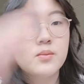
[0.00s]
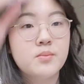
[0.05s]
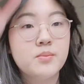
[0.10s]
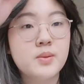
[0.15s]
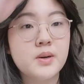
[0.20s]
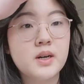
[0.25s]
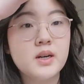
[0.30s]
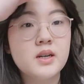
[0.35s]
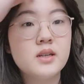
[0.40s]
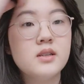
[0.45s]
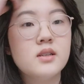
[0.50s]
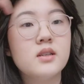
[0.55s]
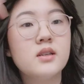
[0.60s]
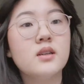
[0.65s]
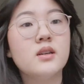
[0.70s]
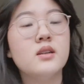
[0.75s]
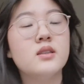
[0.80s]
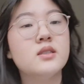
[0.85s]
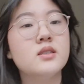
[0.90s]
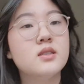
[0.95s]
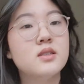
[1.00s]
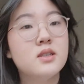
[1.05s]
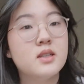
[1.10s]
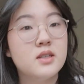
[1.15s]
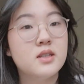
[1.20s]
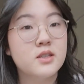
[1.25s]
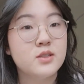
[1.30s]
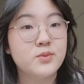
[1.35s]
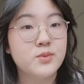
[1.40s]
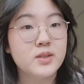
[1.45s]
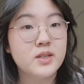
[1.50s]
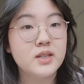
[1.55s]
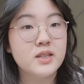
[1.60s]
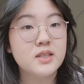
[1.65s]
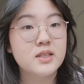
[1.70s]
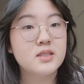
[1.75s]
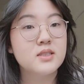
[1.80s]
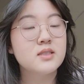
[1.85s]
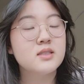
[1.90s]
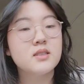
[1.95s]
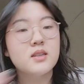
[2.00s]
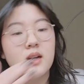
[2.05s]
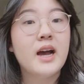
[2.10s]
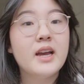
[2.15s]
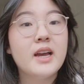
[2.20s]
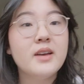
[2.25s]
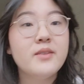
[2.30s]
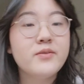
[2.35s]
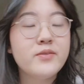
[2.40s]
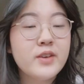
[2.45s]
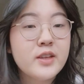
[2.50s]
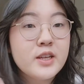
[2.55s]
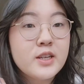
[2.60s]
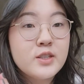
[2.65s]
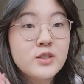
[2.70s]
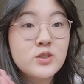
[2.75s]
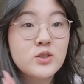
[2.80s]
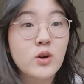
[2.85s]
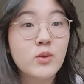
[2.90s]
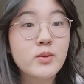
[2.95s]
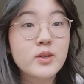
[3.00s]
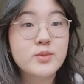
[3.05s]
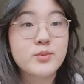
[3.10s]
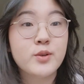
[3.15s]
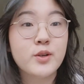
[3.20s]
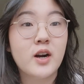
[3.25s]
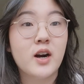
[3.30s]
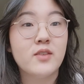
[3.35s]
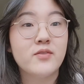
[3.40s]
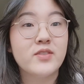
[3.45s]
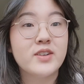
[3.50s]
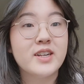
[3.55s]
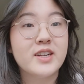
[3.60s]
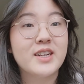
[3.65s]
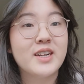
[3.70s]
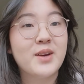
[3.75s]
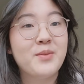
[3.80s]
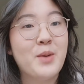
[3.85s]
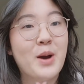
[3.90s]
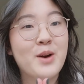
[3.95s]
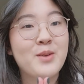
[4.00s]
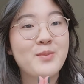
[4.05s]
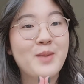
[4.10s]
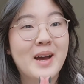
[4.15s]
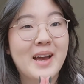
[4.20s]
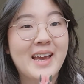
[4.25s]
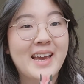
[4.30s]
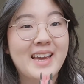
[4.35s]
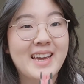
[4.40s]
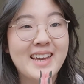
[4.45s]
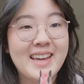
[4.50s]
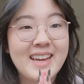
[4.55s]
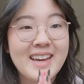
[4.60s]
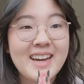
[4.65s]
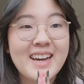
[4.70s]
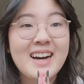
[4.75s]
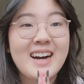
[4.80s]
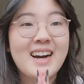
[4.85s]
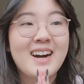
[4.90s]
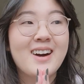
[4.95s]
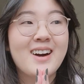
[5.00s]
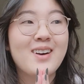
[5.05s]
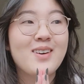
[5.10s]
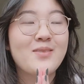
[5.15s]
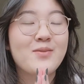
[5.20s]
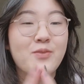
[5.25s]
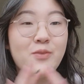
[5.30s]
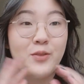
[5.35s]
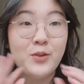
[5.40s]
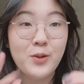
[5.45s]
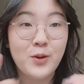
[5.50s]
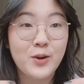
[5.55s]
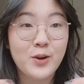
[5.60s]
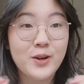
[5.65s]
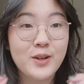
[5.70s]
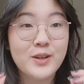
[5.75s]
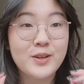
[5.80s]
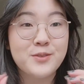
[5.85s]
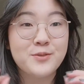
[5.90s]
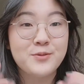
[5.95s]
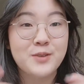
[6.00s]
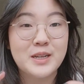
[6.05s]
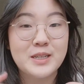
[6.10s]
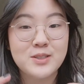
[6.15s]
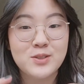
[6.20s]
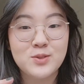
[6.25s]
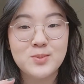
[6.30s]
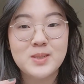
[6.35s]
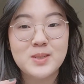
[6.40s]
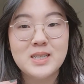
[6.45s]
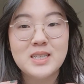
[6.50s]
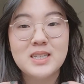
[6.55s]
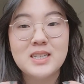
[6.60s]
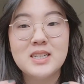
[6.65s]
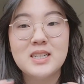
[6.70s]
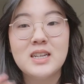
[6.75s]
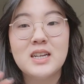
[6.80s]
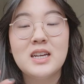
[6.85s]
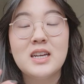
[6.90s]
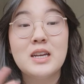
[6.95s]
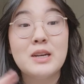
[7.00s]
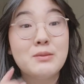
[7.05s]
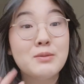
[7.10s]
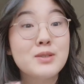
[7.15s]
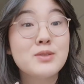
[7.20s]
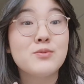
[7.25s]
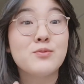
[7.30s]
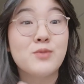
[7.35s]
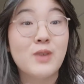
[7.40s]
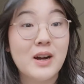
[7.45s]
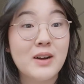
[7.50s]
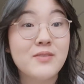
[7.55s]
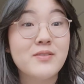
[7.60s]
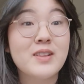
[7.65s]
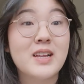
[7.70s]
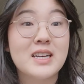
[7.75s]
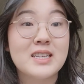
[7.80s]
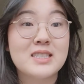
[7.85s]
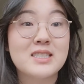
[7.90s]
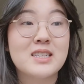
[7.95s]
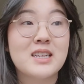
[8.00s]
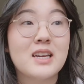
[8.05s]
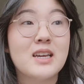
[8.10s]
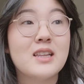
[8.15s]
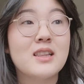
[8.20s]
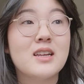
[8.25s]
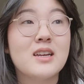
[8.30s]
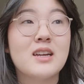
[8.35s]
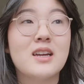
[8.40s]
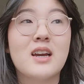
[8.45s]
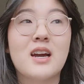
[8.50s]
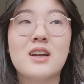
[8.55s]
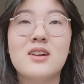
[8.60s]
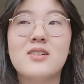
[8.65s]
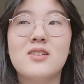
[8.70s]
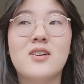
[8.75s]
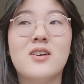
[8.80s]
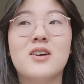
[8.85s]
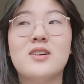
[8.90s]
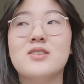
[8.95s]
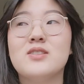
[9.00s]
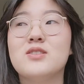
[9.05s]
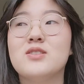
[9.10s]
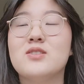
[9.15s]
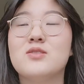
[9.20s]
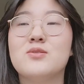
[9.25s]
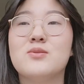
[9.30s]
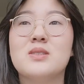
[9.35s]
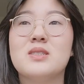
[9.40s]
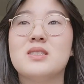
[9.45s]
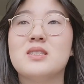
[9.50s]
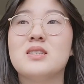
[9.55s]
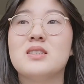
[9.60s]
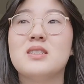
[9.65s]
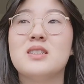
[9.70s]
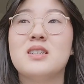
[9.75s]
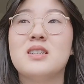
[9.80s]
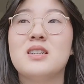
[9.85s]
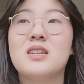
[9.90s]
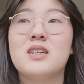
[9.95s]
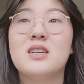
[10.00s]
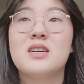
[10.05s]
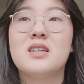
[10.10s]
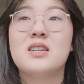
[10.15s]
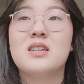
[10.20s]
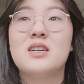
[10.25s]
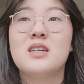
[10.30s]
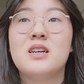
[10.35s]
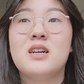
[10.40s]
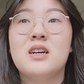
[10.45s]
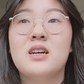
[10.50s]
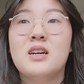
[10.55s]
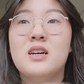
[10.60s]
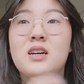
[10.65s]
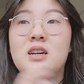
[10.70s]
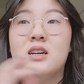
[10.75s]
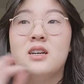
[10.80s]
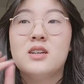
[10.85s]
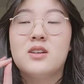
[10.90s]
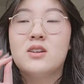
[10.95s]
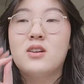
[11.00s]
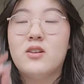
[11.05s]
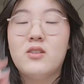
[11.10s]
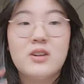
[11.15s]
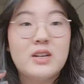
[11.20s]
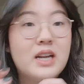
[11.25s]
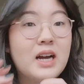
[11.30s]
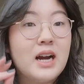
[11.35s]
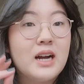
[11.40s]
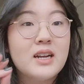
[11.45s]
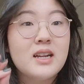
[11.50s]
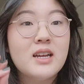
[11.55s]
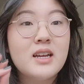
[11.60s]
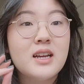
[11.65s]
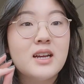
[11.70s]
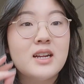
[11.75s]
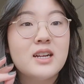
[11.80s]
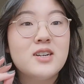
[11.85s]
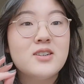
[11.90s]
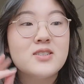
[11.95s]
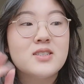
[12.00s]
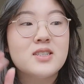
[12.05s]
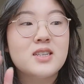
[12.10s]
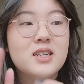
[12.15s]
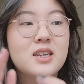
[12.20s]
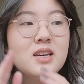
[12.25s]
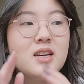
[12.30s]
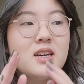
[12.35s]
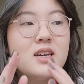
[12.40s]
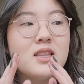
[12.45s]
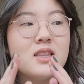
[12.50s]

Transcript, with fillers: but it, it is what it is. I am feeling so much more confident about my um, floral arrangement. It was rough last night. Like, I don't know, I just was going down it and I was like,